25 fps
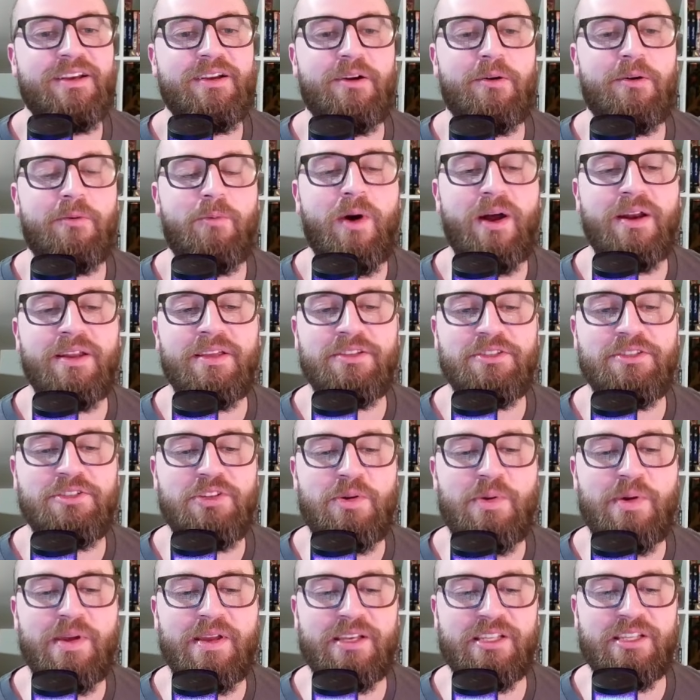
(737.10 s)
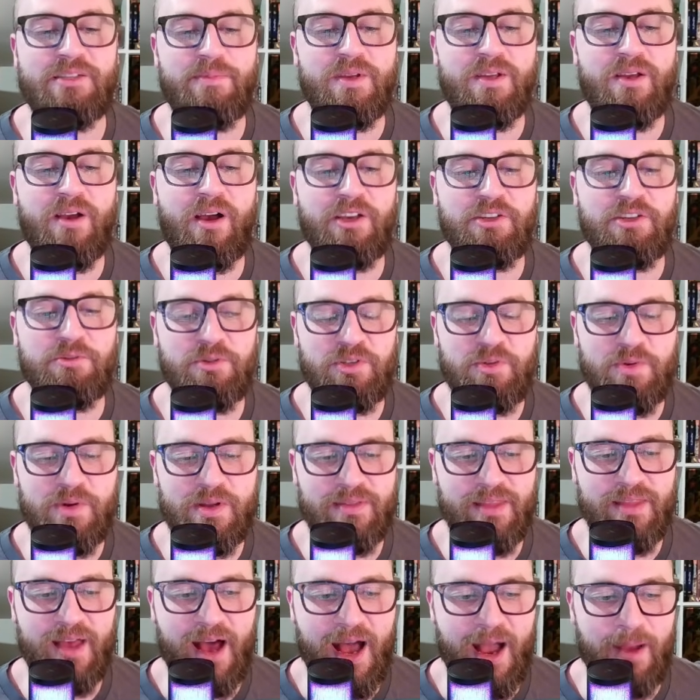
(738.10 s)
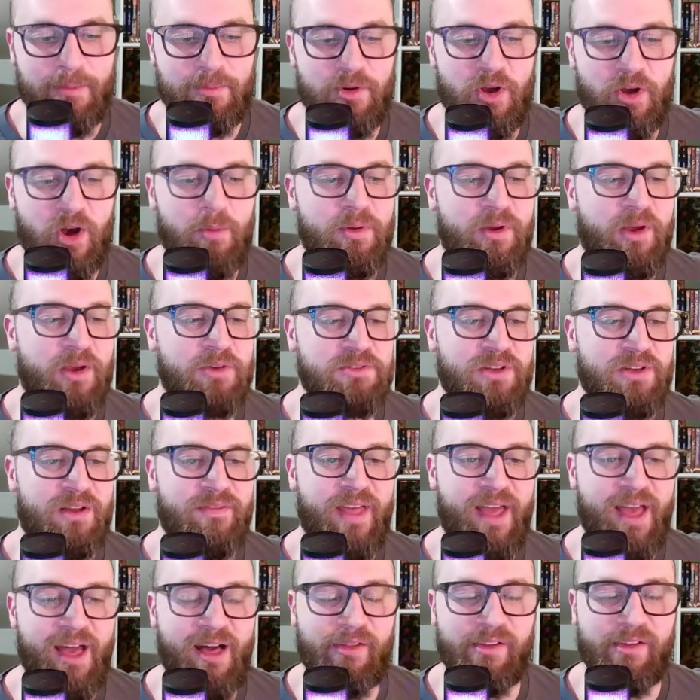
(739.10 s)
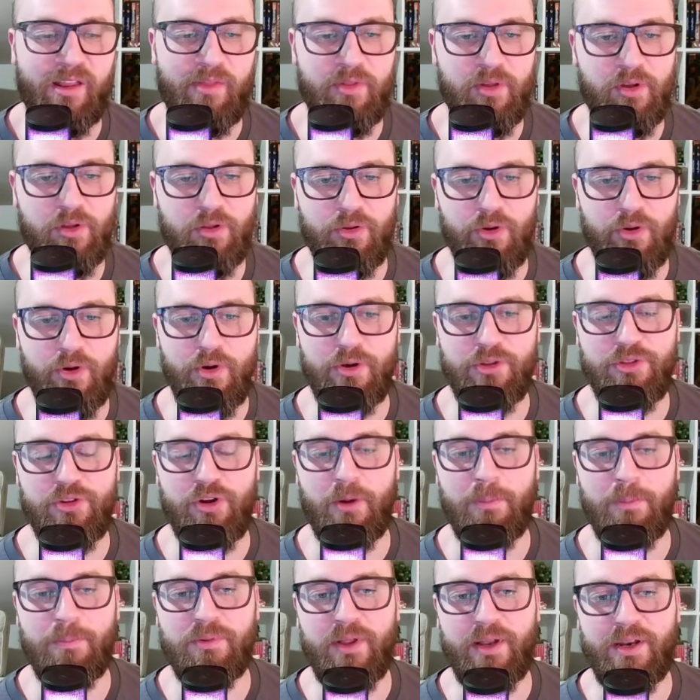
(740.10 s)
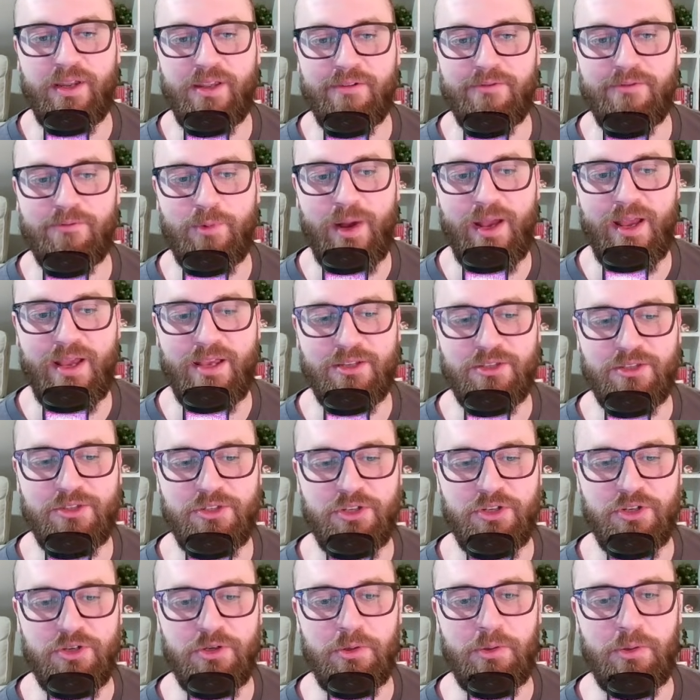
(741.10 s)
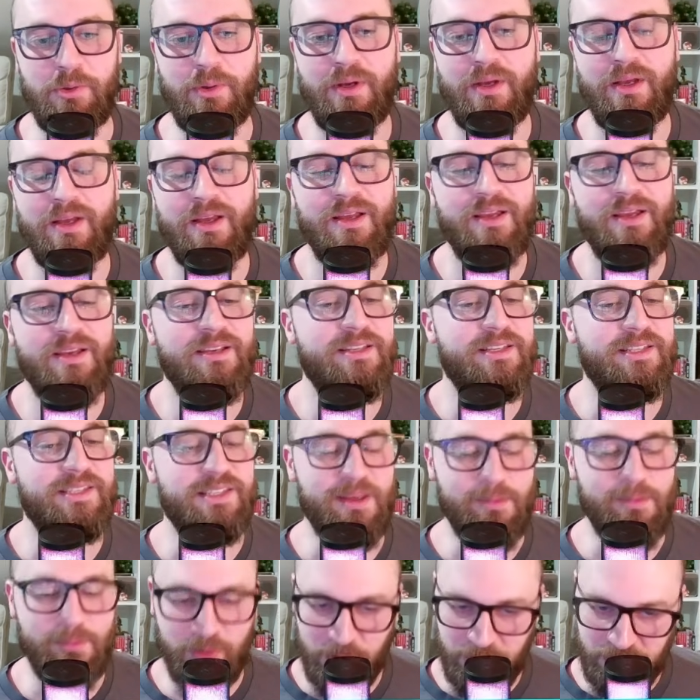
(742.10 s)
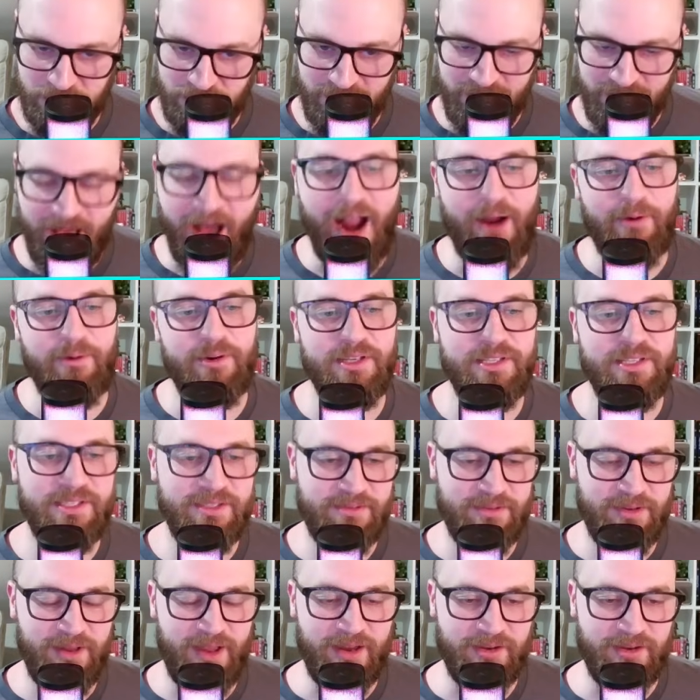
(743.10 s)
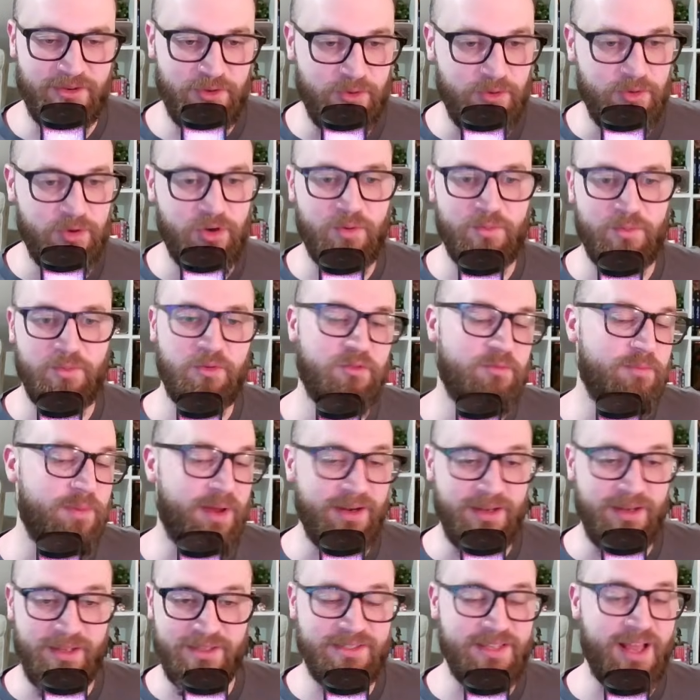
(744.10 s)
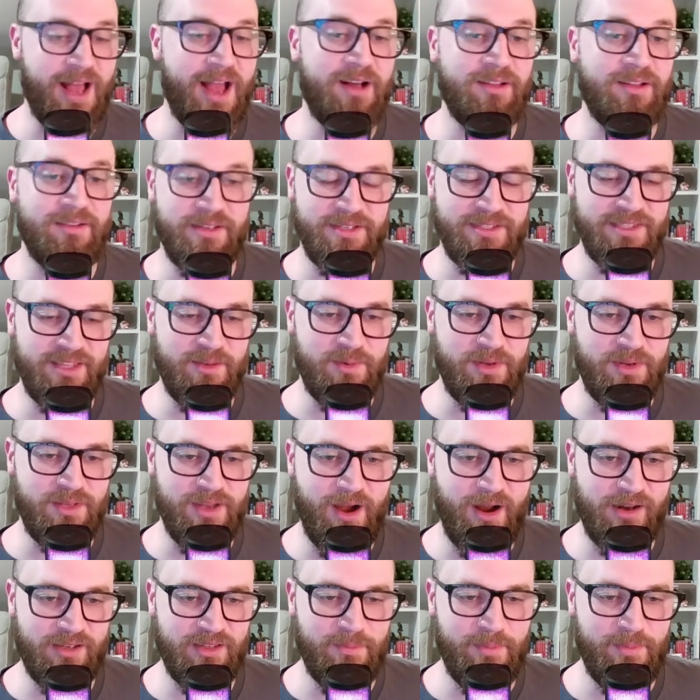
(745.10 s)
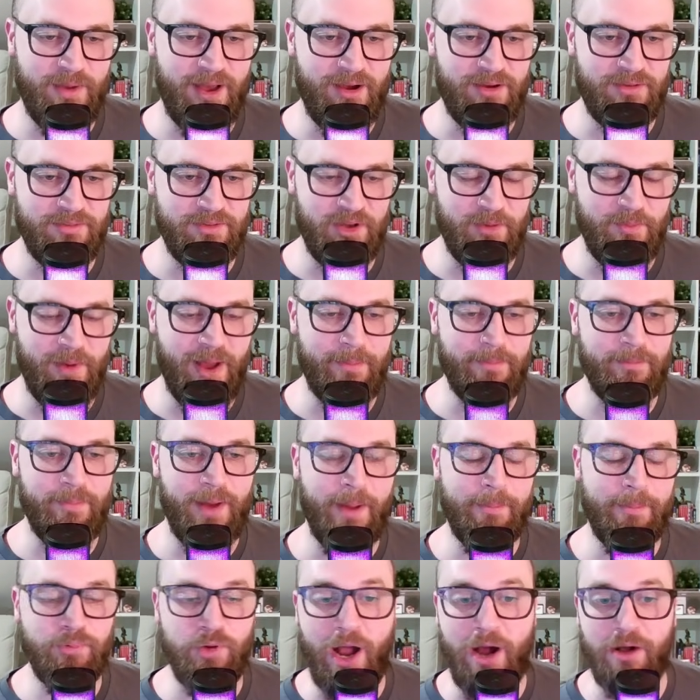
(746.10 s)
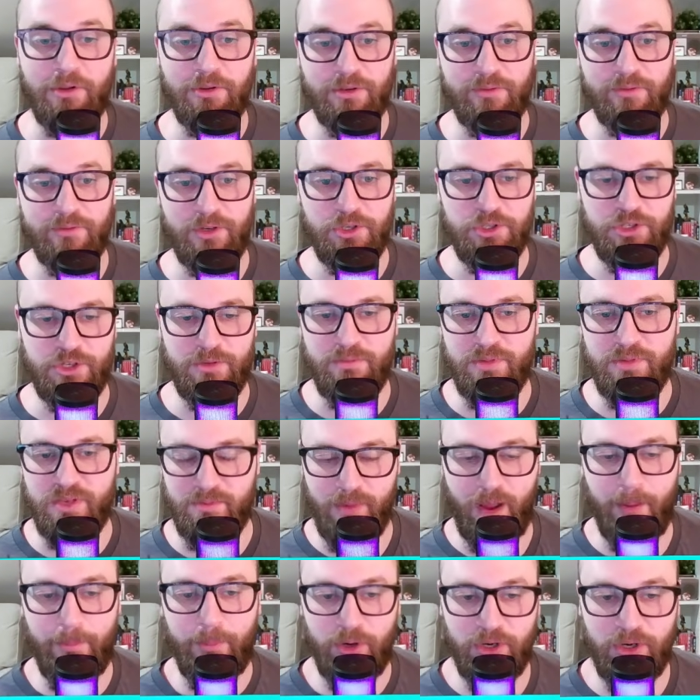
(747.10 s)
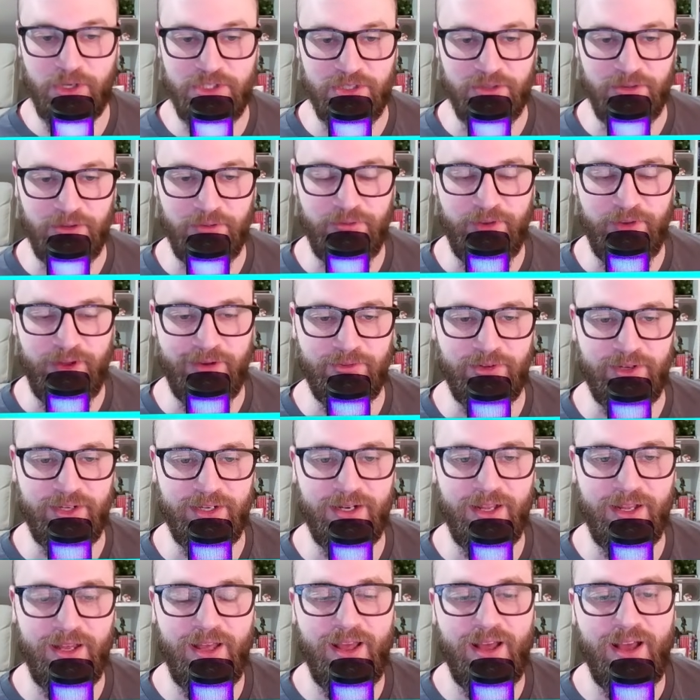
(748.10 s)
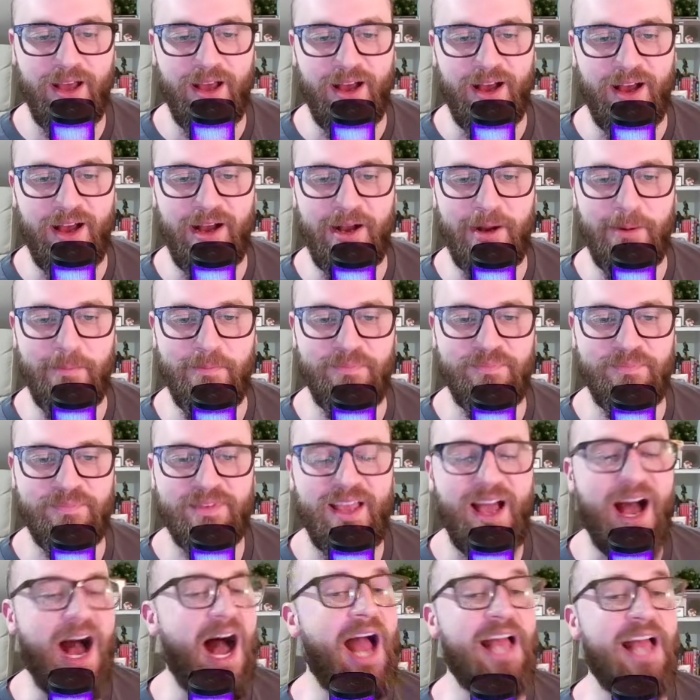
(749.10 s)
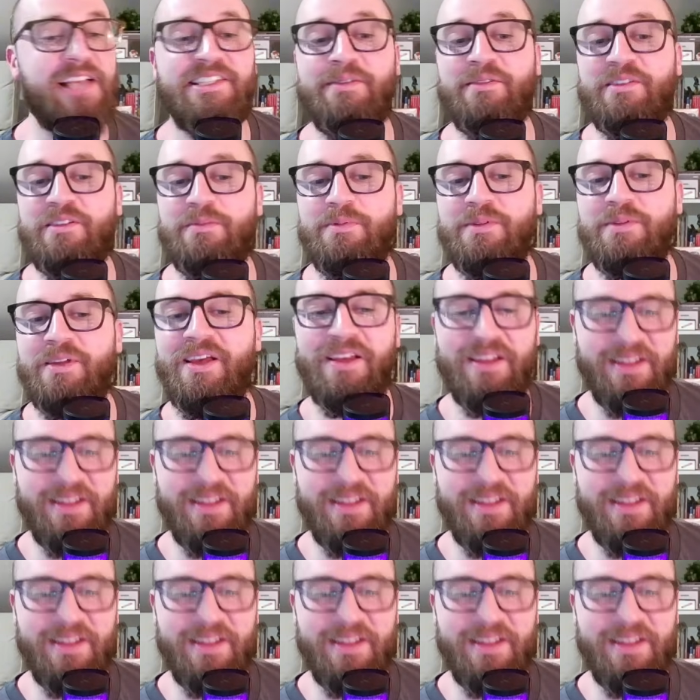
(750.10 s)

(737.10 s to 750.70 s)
what he's doing is, because we're doing the Heimdall, because we have the Hellion, the Cloak, there are plenty of ways to, similar to the Iris and Cougar move many style list that we talked about, my Prowler version being my personal favorite. I seem to be